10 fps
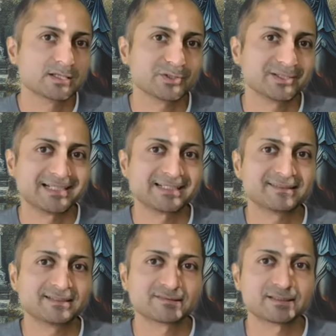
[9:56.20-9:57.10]
So in that
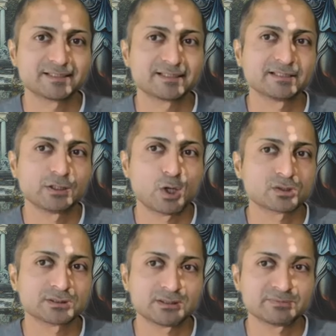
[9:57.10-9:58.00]
sense, I think in the
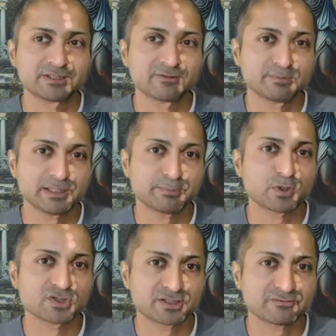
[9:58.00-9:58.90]
long term, there will be a
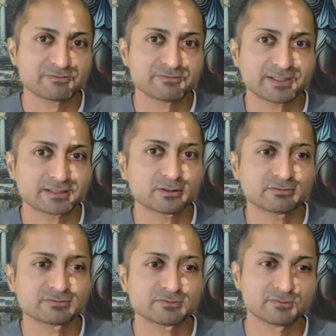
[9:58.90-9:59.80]
positive effect
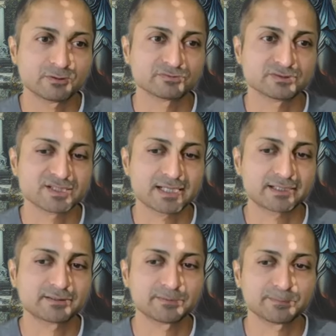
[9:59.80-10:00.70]
of, of this act.